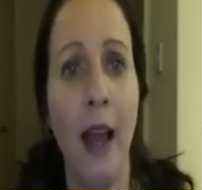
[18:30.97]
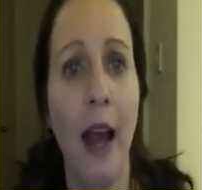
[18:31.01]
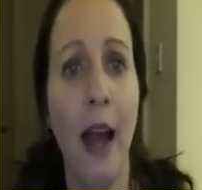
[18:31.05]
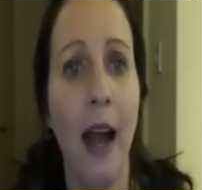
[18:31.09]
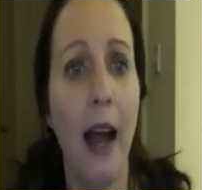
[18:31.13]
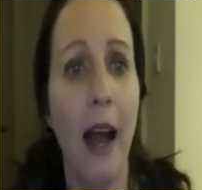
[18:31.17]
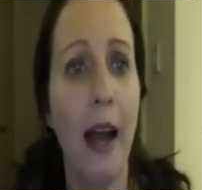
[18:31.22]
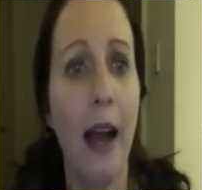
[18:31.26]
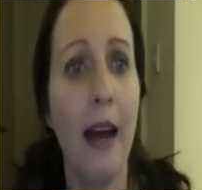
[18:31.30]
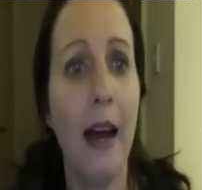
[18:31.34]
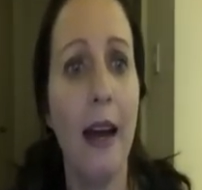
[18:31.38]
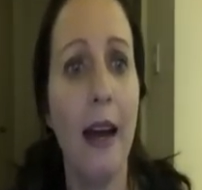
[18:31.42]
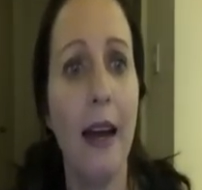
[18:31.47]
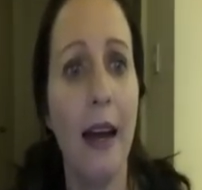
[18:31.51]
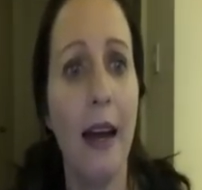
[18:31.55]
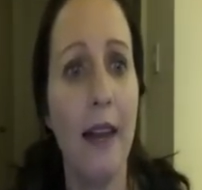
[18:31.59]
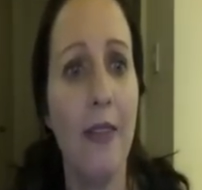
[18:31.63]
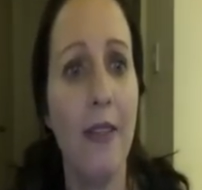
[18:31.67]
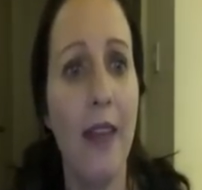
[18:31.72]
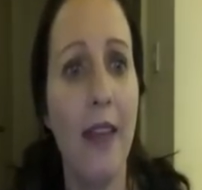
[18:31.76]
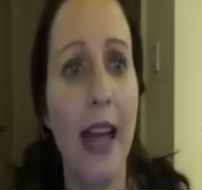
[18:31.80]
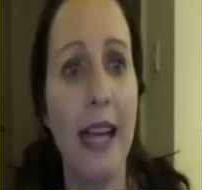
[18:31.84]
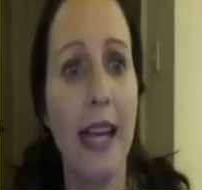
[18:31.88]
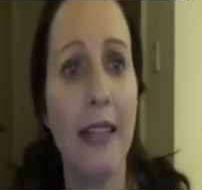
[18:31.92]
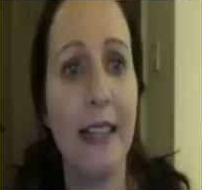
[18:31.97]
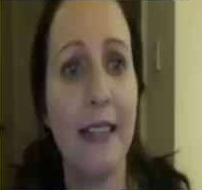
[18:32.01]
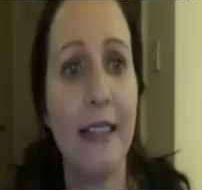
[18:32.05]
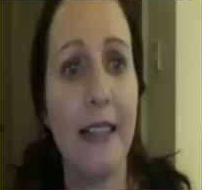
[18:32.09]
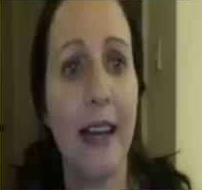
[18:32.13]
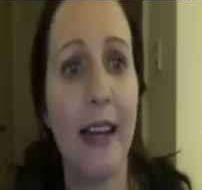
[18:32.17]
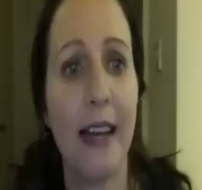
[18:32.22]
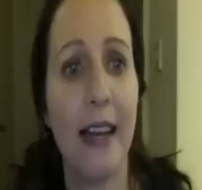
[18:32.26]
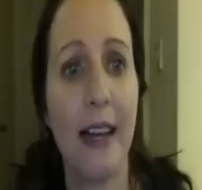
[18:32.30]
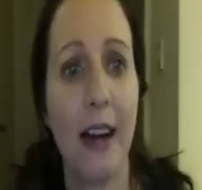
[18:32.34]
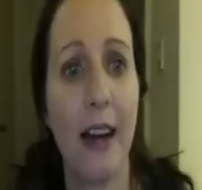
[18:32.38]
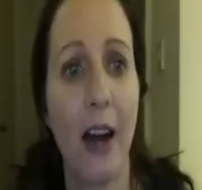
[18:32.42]
And
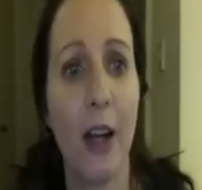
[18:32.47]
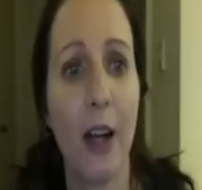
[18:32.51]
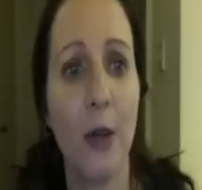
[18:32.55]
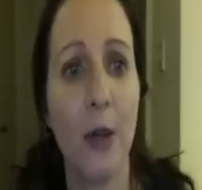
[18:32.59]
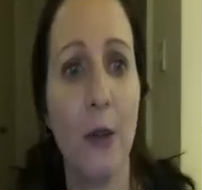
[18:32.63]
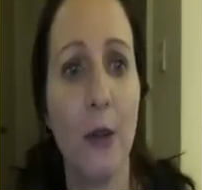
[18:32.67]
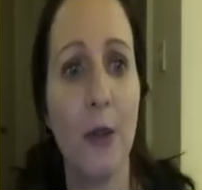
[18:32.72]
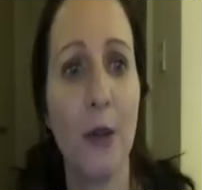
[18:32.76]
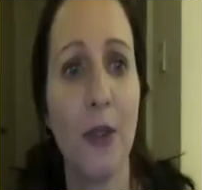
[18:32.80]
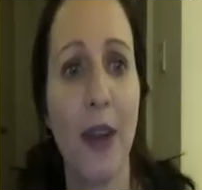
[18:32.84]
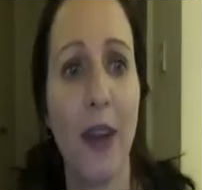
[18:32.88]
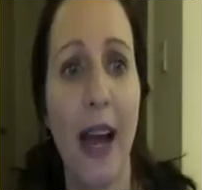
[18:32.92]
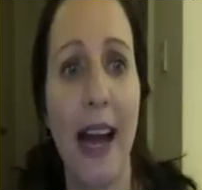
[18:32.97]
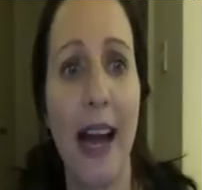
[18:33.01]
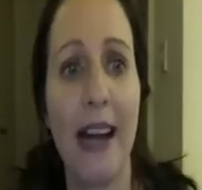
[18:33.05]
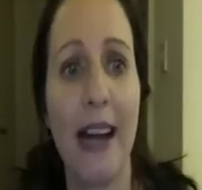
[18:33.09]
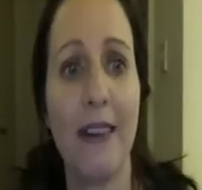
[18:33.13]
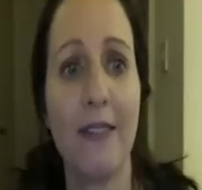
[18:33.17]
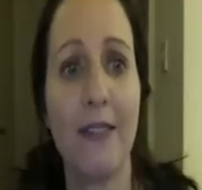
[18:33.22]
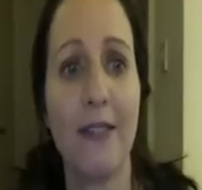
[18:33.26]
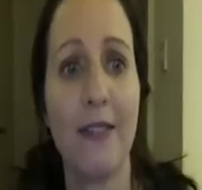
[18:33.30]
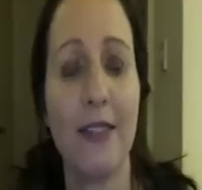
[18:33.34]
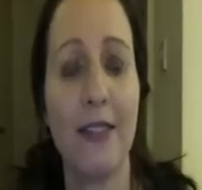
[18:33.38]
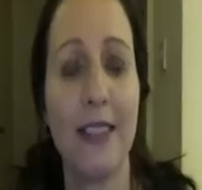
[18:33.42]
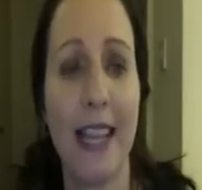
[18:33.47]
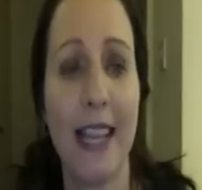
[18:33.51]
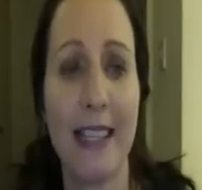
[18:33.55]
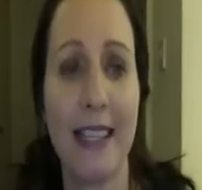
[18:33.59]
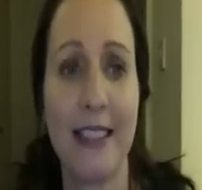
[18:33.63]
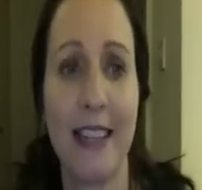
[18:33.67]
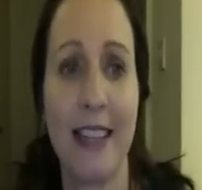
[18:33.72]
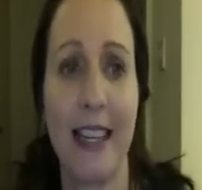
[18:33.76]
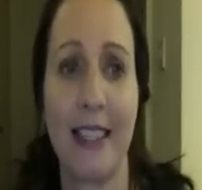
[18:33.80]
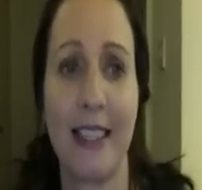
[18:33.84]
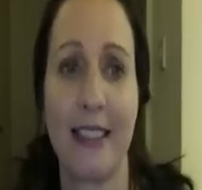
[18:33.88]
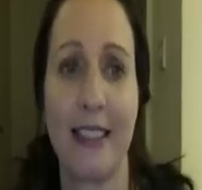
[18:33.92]
then I also have
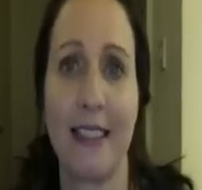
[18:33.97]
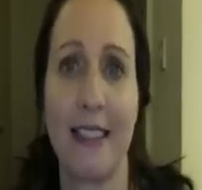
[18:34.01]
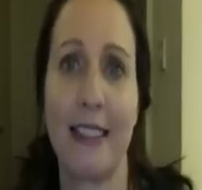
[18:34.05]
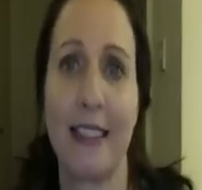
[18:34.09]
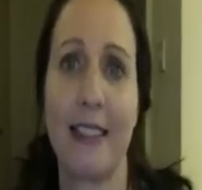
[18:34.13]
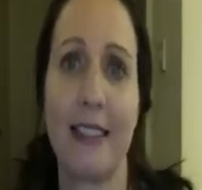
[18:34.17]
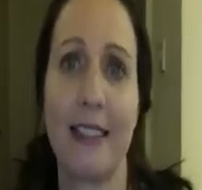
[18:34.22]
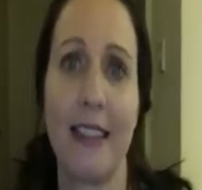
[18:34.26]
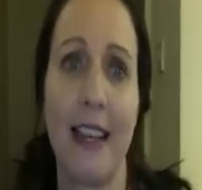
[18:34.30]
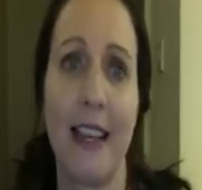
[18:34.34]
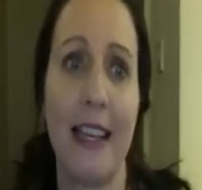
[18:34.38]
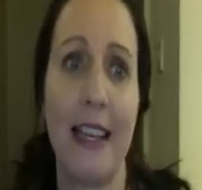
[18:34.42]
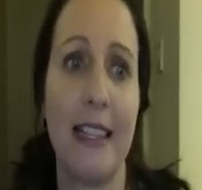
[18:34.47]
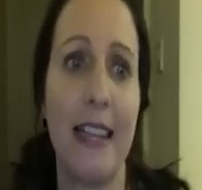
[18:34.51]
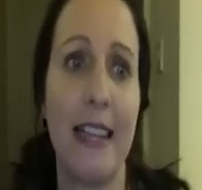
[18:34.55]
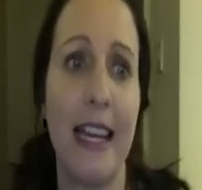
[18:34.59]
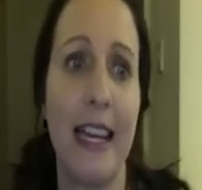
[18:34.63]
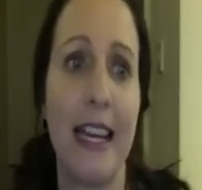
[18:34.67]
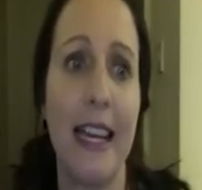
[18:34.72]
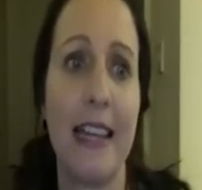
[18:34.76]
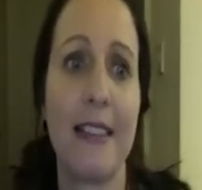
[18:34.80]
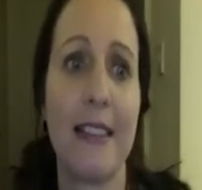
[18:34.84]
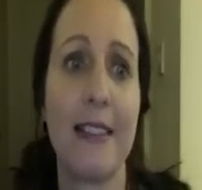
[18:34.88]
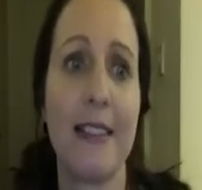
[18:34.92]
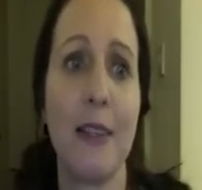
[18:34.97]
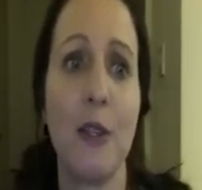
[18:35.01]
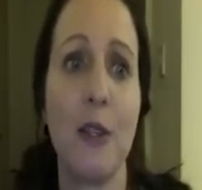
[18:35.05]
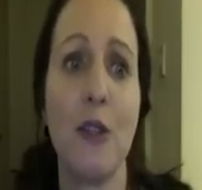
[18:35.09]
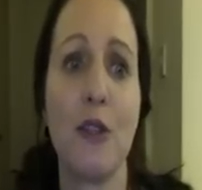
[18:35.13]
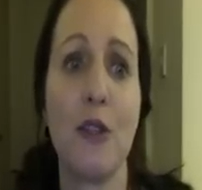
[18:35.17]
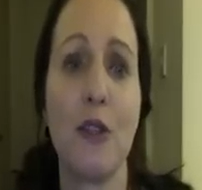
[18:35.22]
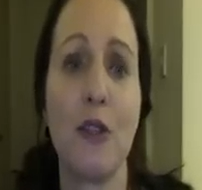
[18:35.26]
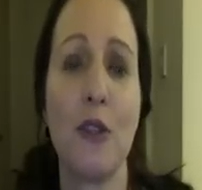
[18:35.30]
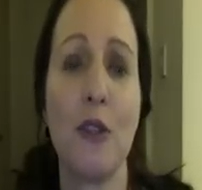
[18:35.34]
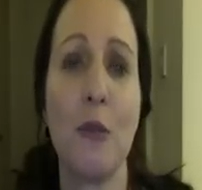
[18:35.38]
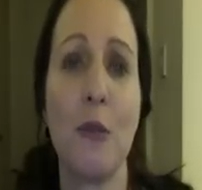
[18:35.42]
settings in here. So
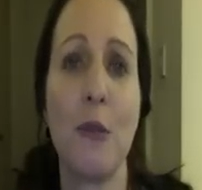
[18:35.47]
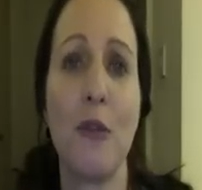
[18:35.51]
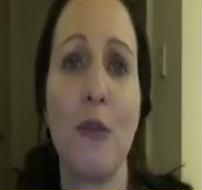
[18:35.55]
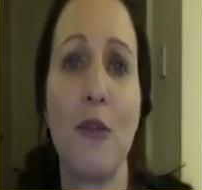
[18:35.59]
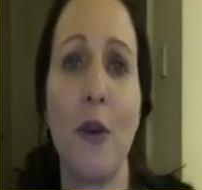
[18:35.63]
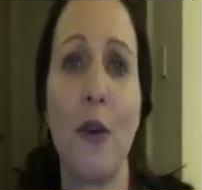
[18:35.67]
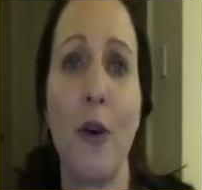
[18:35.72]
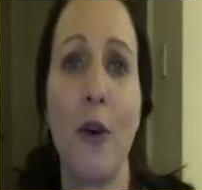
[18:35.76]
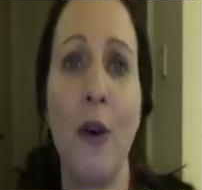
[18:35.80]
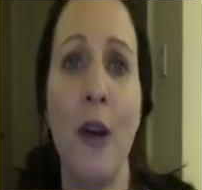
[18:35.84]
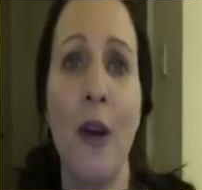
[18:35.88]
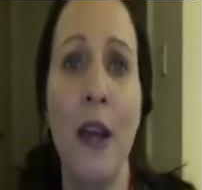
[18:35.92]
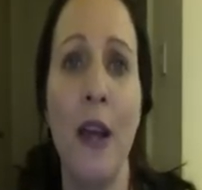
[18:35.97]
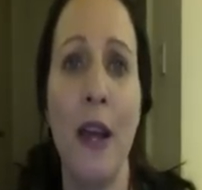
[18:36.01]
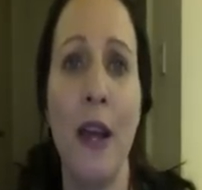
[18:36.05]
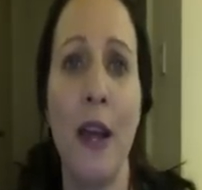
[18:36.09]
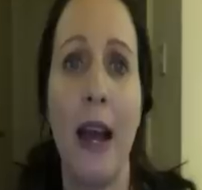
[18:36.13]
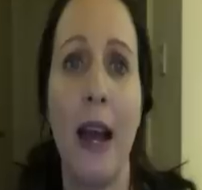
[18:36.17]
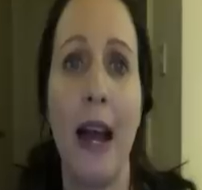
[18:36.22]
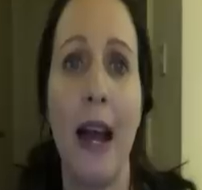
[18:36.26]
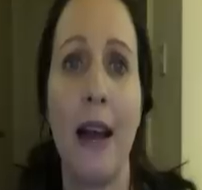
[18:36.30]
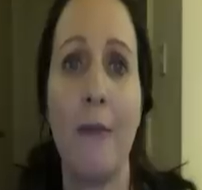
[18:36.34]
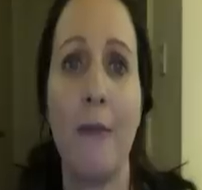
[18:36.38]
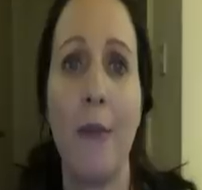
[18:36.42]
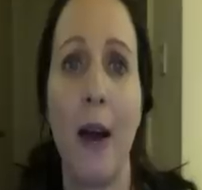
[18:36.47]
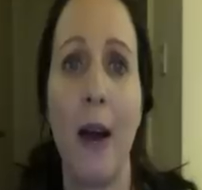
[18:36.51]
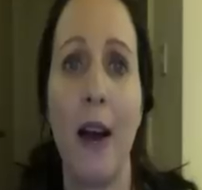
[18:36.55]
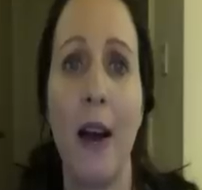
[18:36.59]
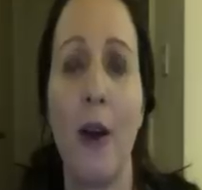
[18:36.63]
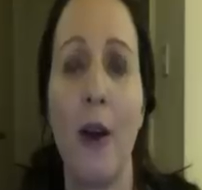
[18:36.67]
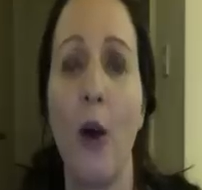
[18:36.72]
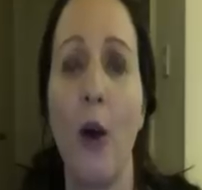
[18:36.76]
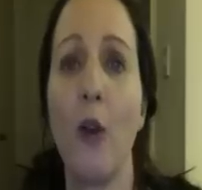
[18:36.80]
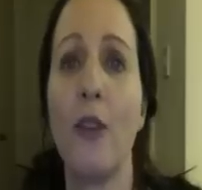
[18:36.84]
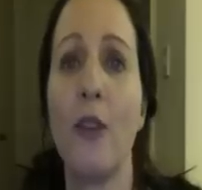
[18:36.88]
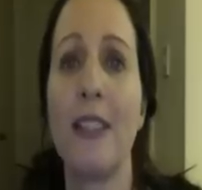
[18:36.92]
you saw before
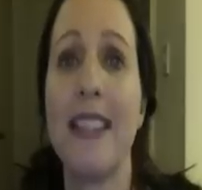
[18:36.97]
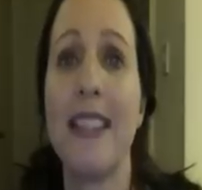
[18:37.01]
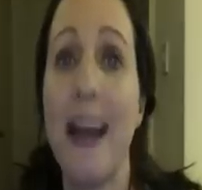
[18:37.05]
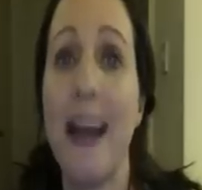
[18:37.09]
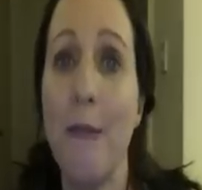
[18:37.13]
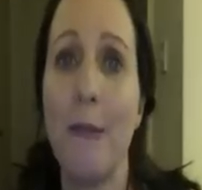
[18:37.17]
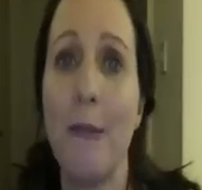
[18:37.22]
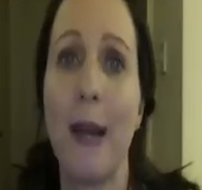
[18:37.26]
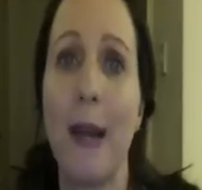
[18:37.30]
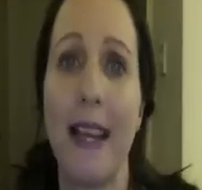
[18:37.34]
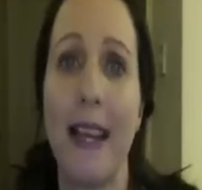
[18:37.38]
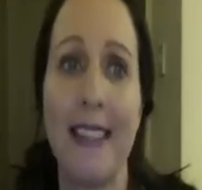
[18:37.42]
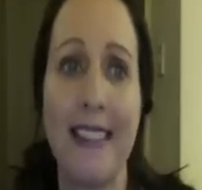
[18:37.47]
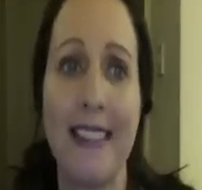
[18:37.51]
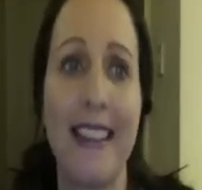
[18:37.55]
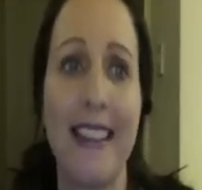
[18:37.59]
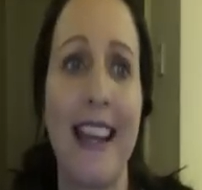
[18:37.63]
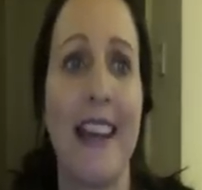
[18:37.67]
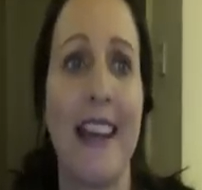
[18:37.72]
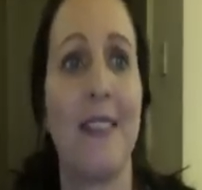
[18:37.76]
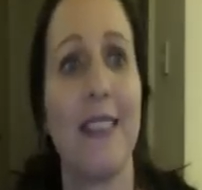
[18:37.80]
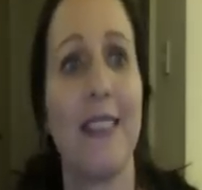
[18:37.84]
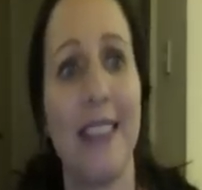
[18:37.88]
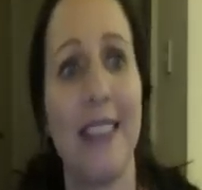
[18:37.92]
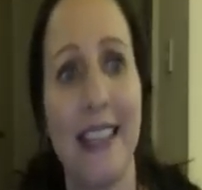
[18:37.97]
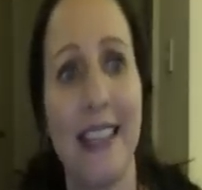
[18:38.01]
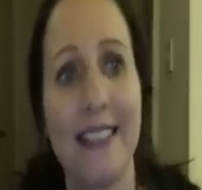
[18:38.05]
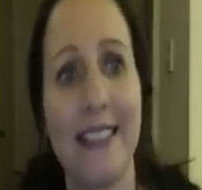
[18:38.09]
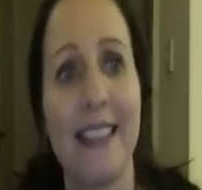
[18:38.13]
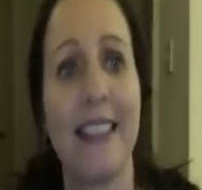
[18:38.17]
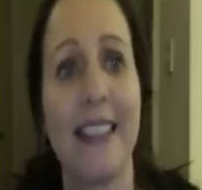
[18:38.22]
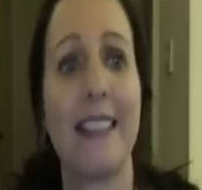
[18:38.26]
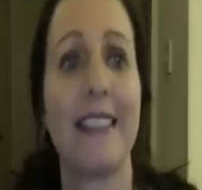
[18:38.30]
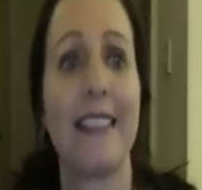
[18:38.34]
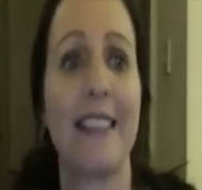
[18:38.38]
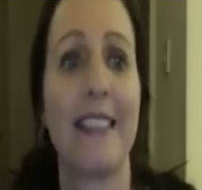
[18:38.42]
on the templates they have
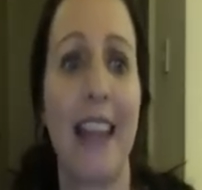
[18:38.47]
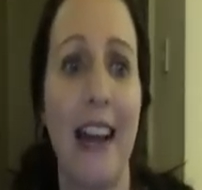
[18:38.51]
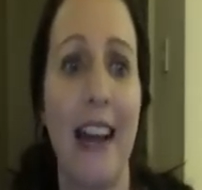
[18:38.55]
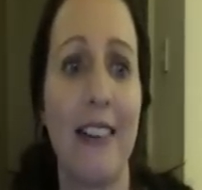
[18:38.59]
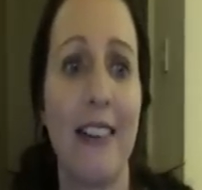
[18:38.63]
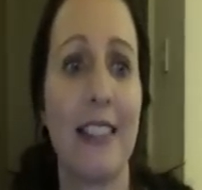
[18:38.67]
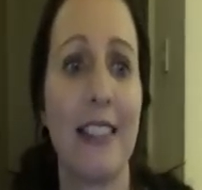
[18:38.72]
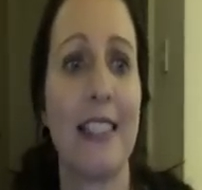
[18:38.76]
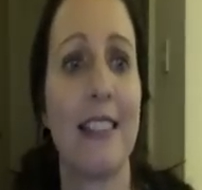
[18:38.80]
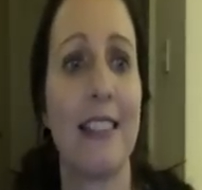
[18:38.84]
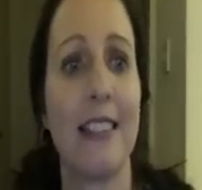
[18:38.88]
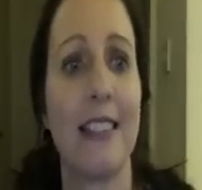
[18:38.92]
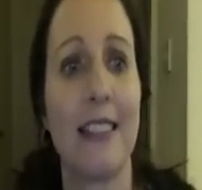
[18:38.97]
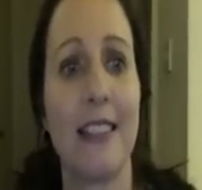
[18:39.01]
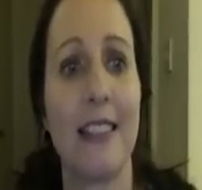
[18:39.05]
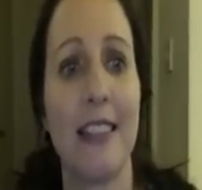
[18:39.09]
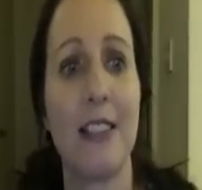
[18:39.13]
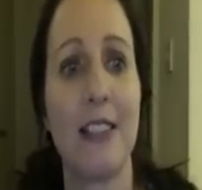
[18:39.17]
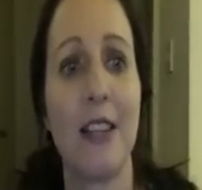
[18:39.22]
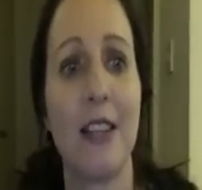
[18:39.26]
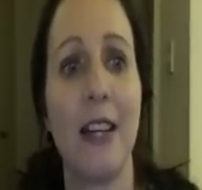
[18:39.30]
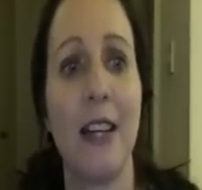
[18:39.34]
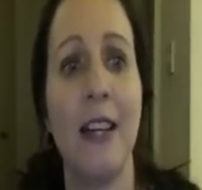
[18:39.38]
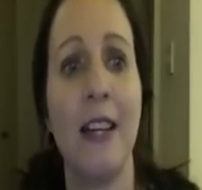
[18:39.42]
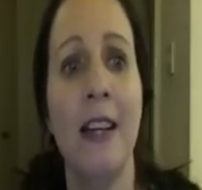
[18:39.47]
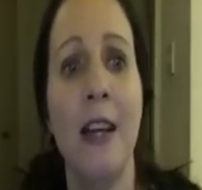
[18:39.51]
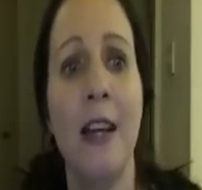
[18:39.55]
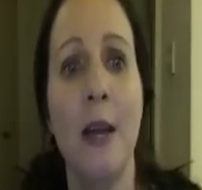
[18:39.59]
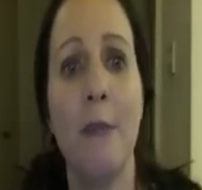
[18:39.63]
settings, characters, etc.